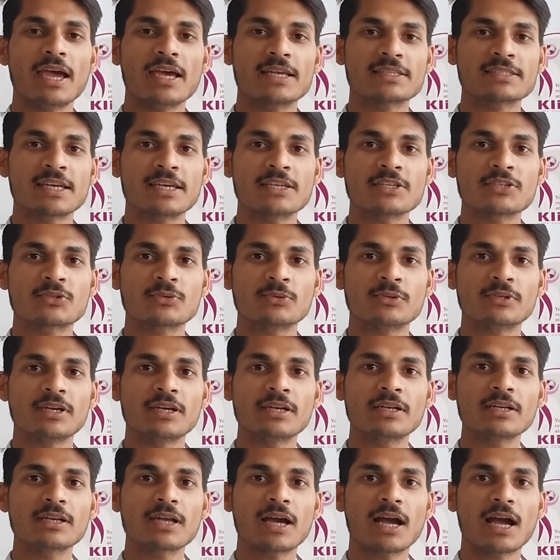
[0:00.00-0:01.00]
As a
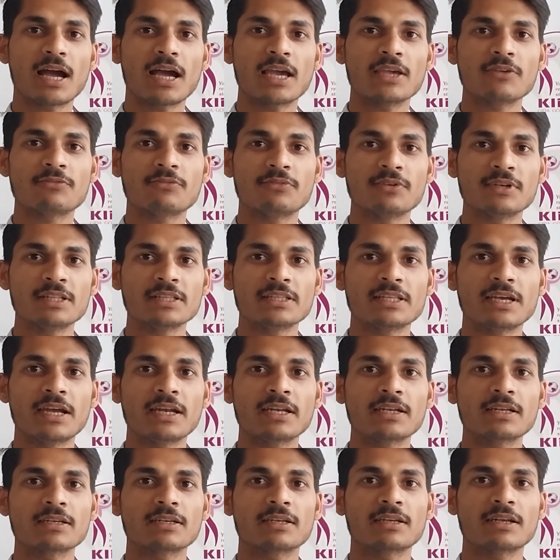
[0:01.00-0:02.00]
student, I feel that
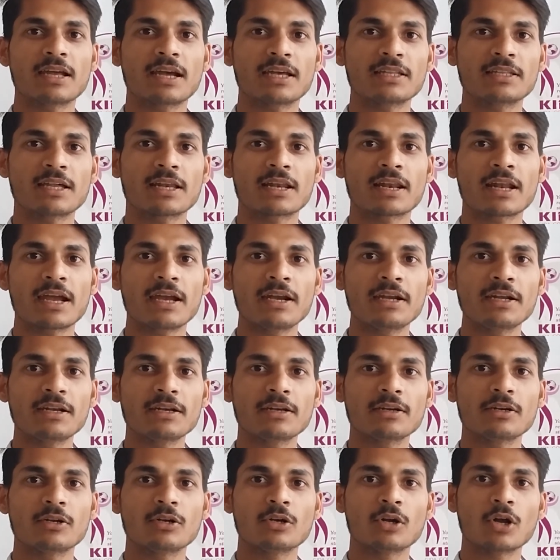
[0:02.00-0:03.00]
neither right
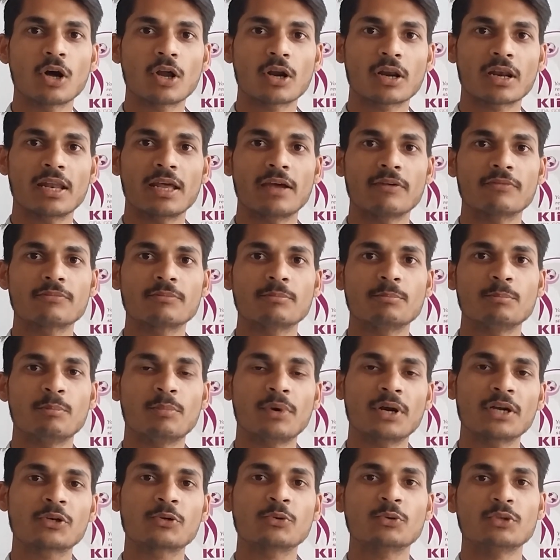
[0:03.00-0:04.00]
nor left,
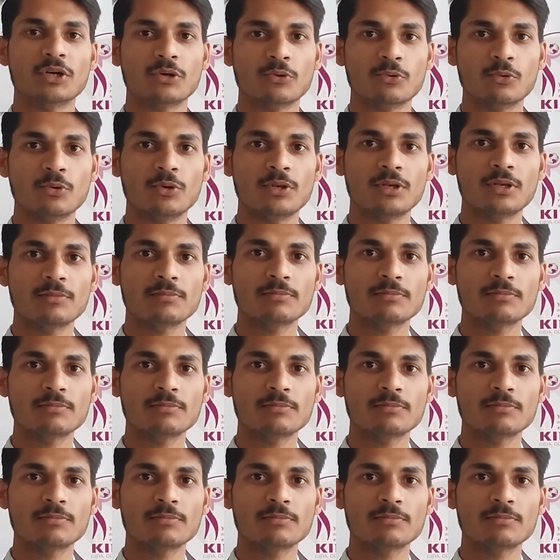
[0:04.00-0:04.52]
but to the good.